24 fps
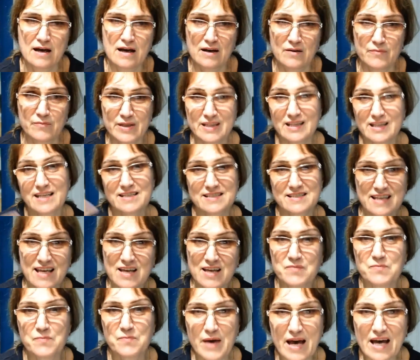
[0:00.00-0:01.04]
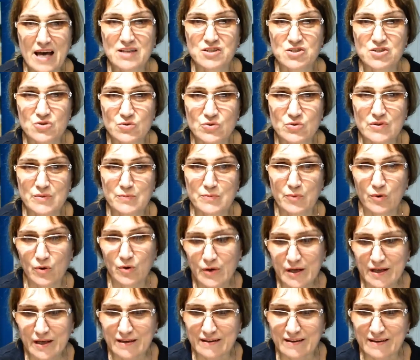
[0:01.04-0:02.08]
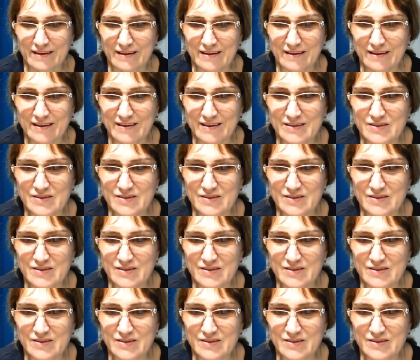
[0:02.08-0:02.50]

But let's get back to the point.